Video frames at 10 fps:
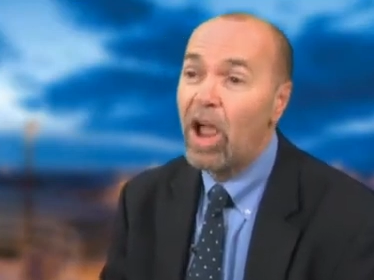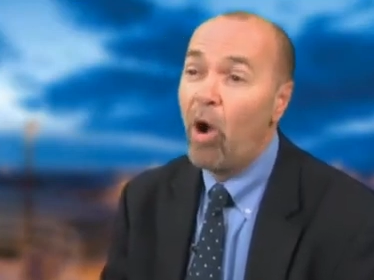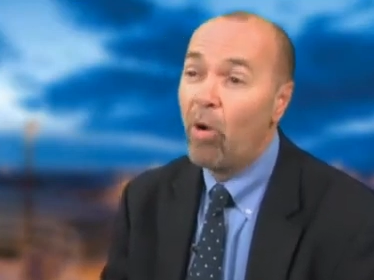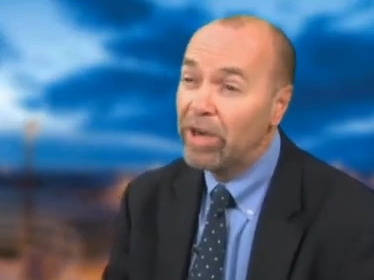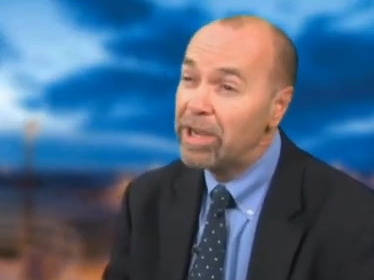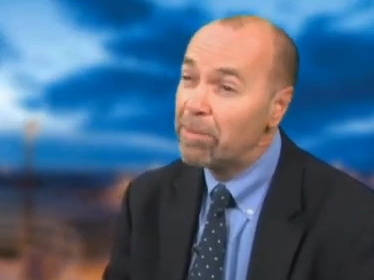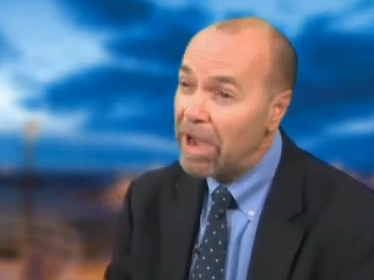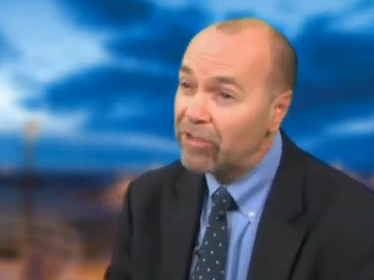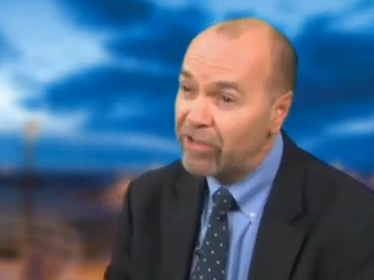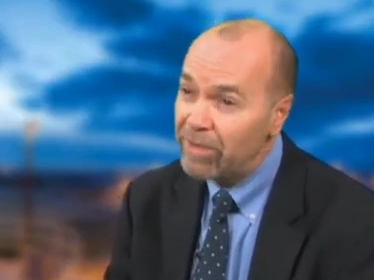only
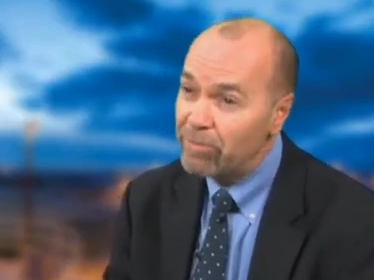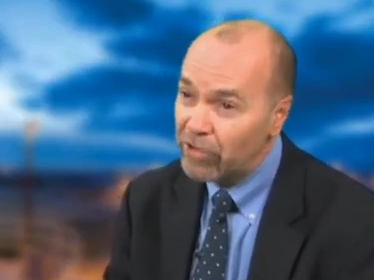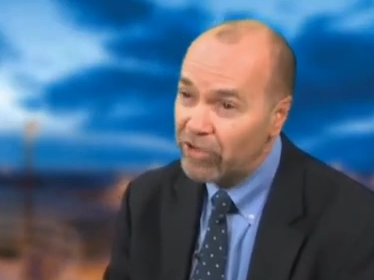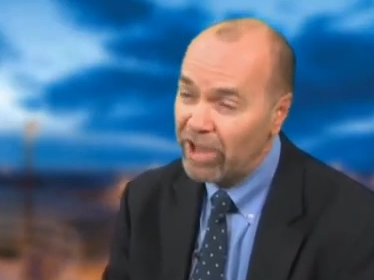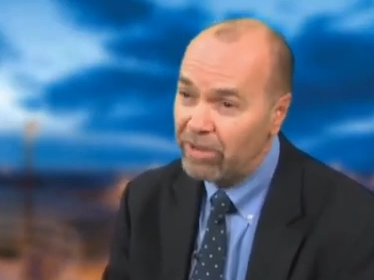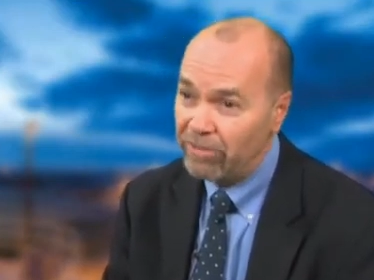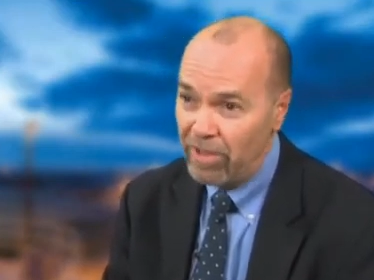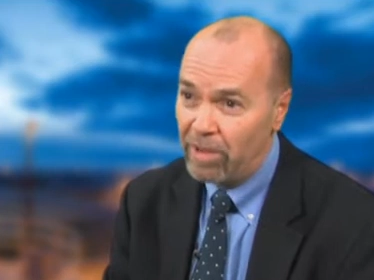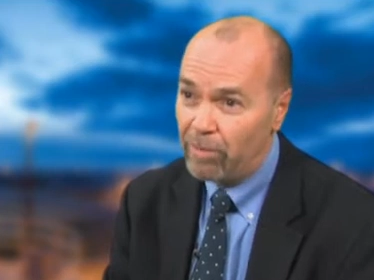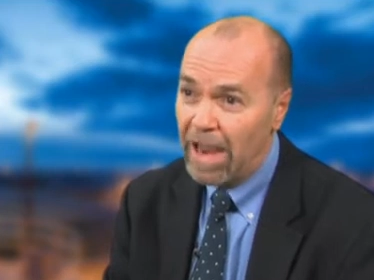about 10% of them